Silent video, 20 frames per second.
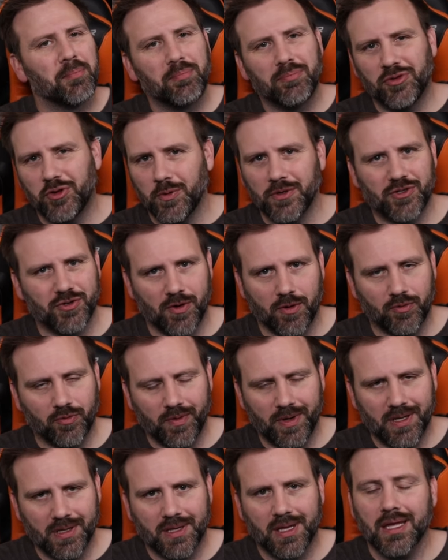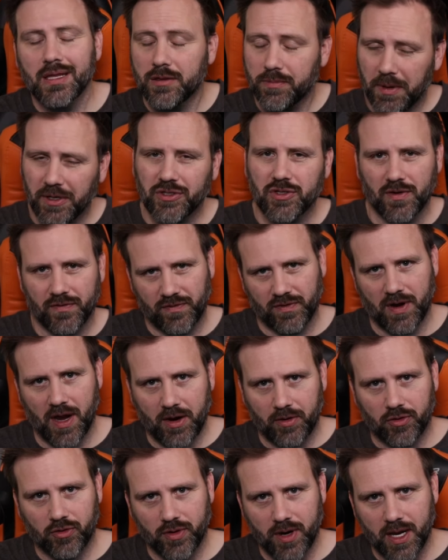Do it at your own risk, especially if you're not
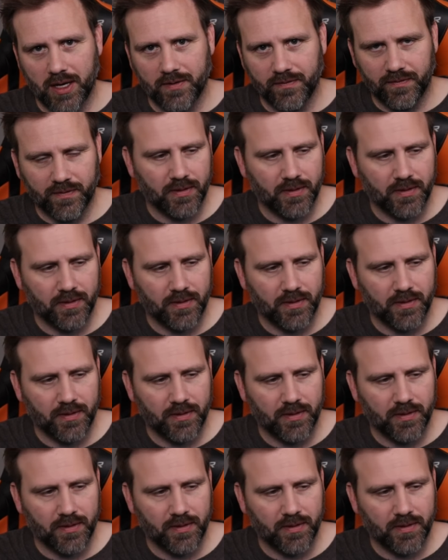on creative.